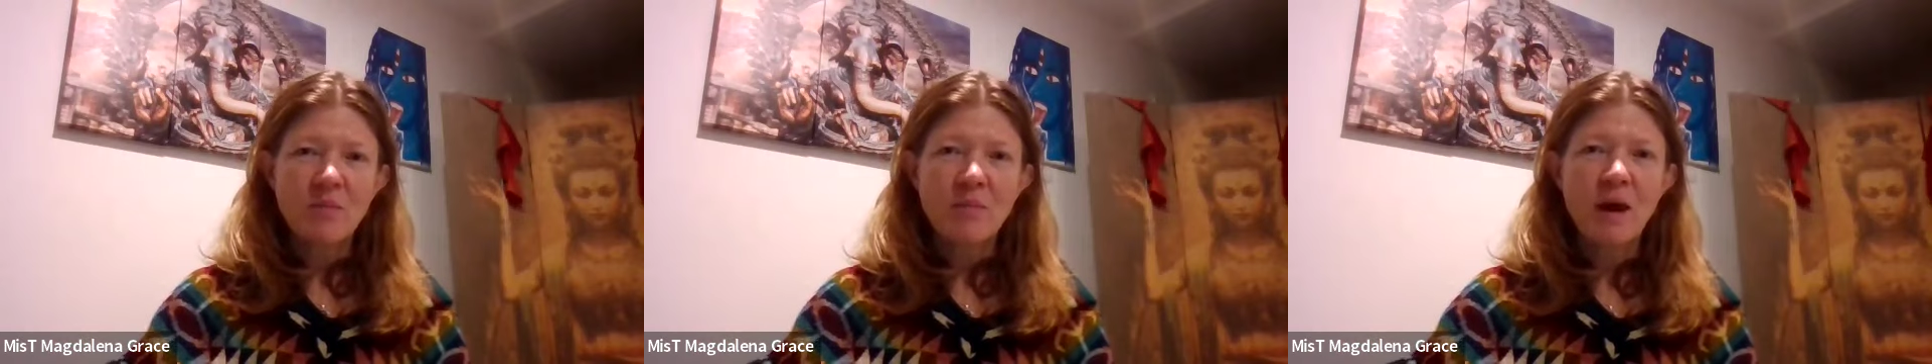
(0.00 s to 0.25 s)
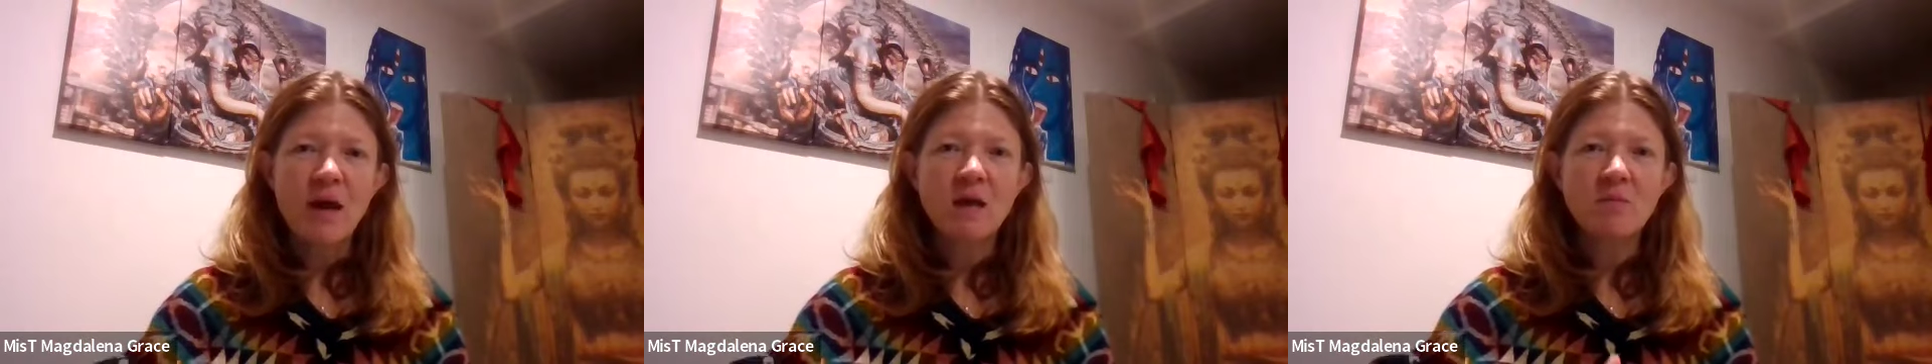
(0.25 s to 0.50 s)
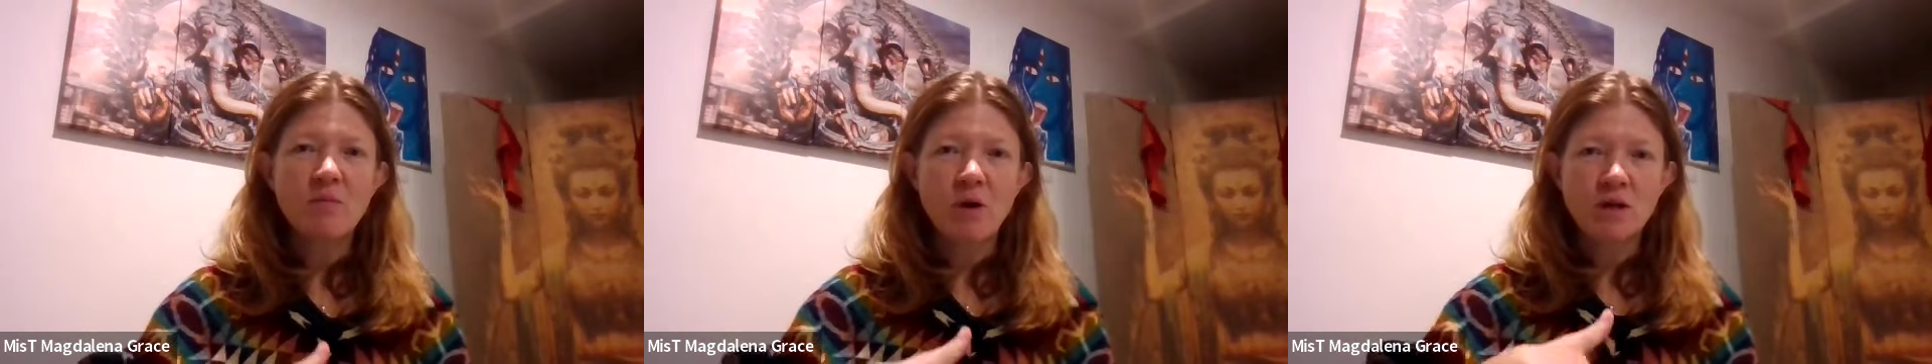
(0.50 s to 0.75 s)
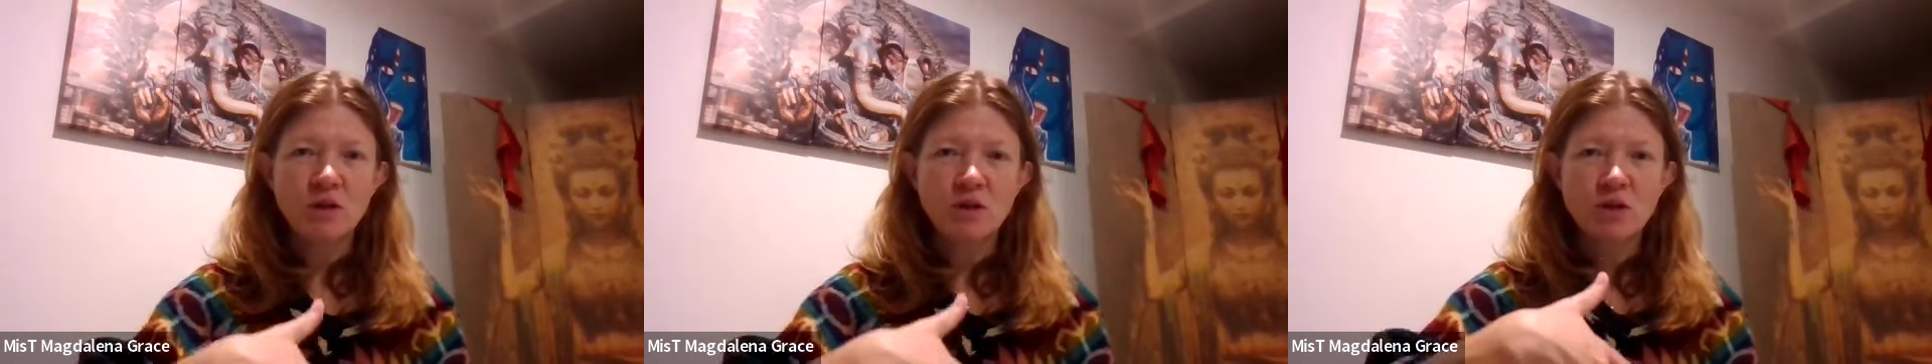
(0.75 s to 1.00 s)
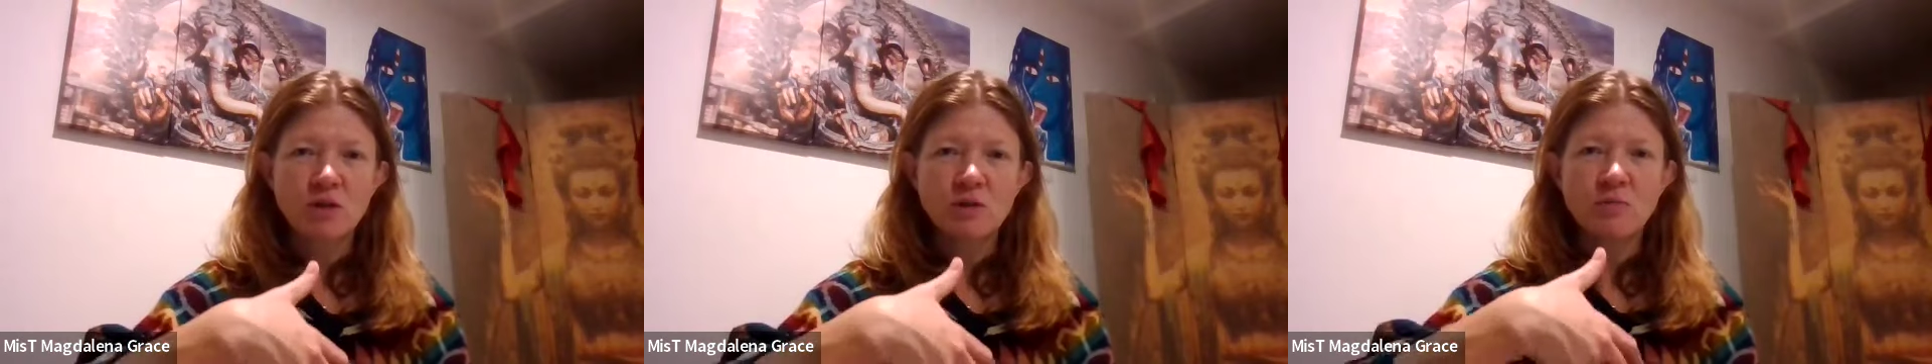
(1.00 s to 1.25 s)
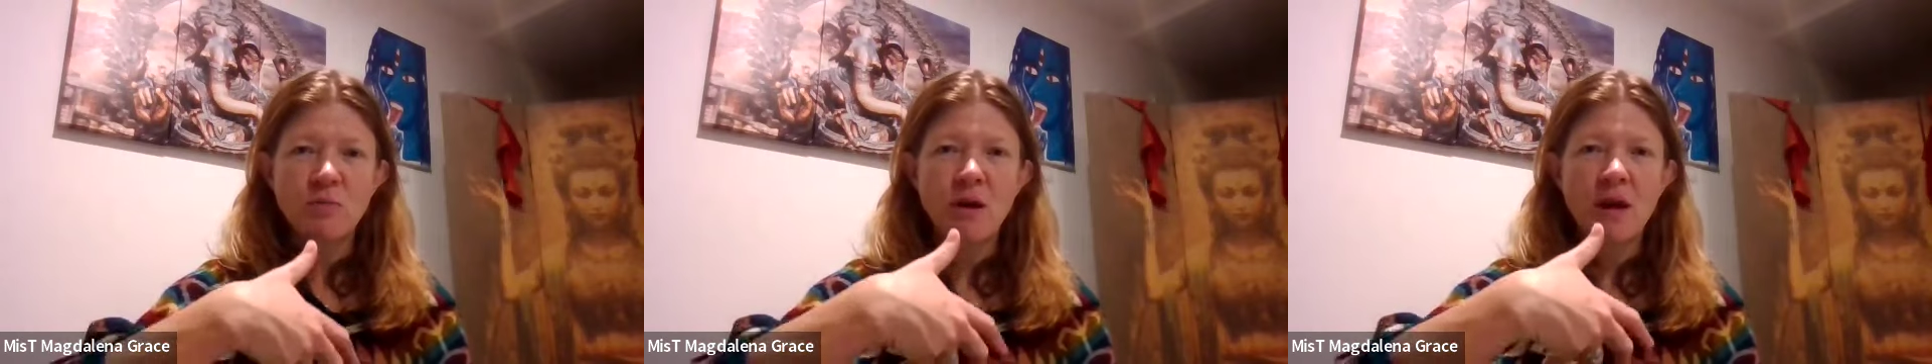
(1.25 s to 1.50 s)
a paintbrush,
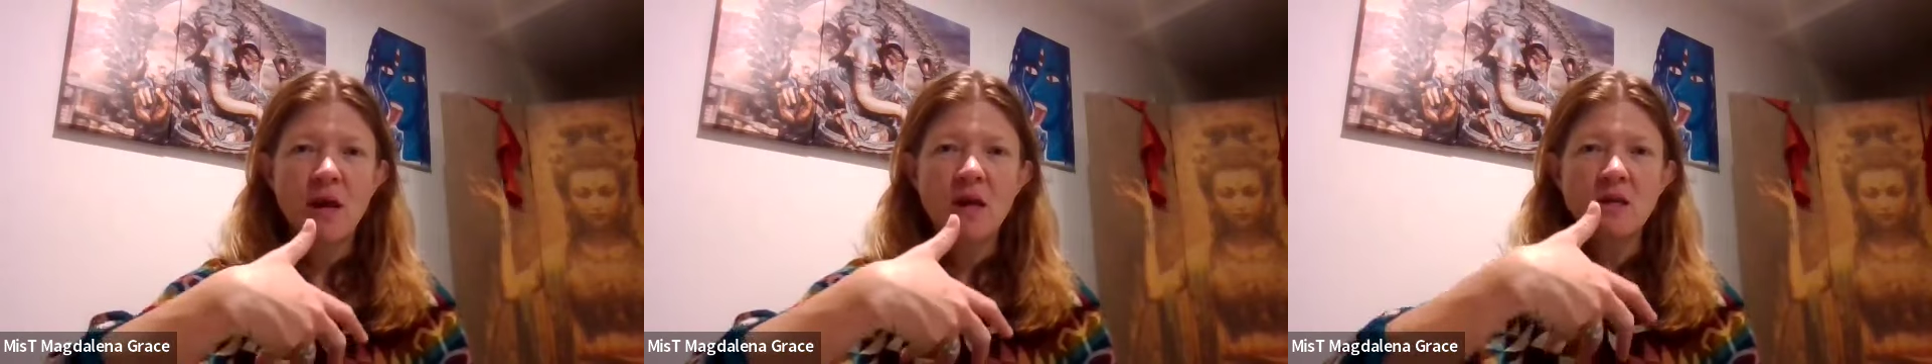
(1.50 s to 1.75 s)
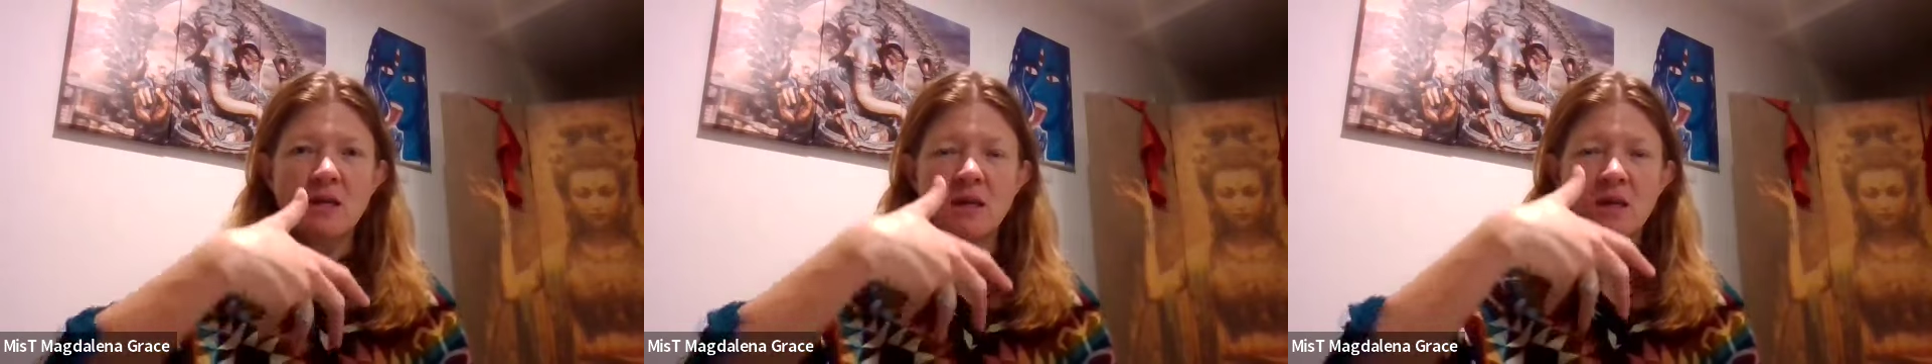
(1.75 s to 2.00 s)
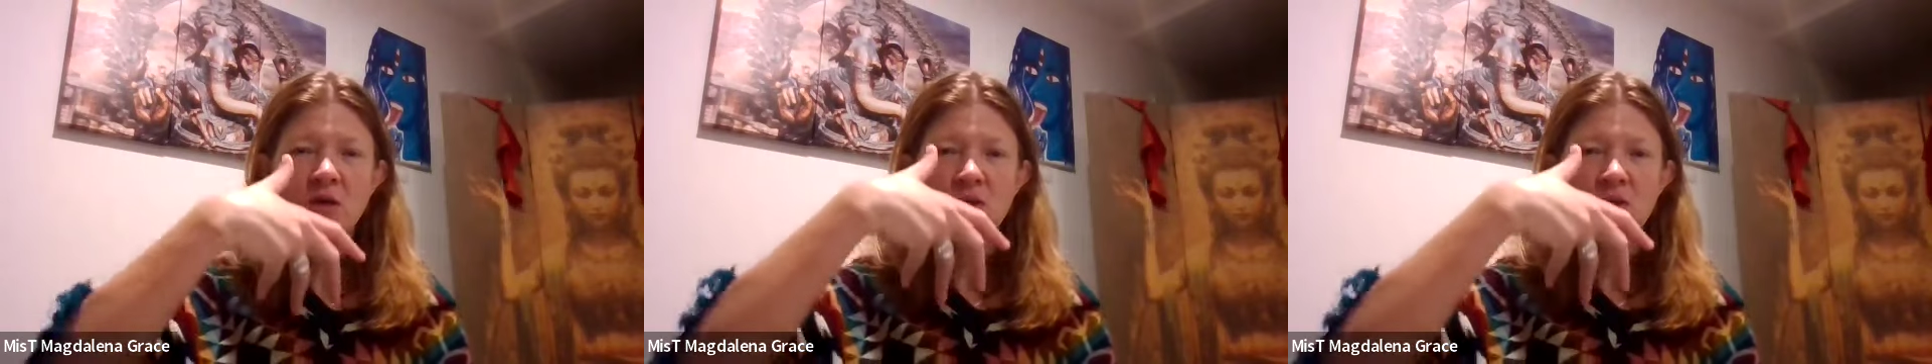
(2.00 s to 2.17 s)
just painting